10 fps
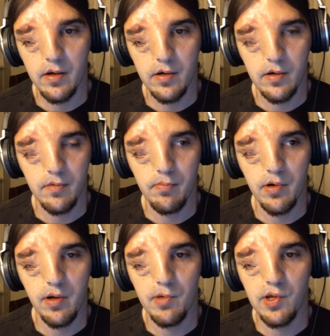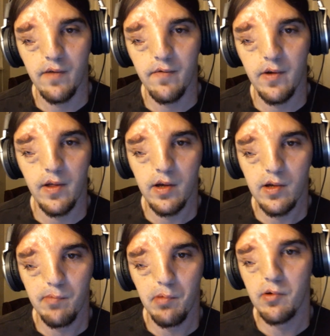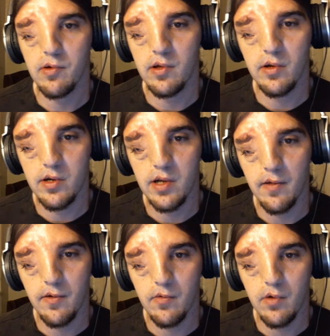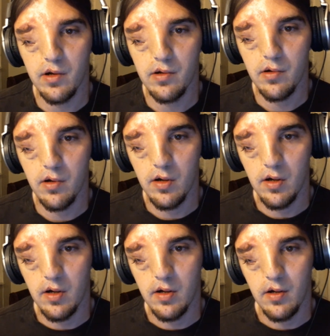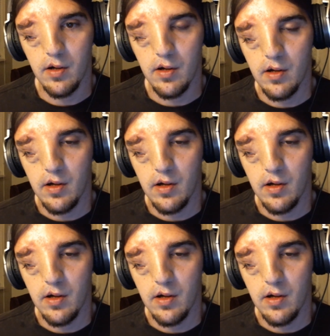Mm-hmm. But I think pretty much everything gets posted to Death Squad.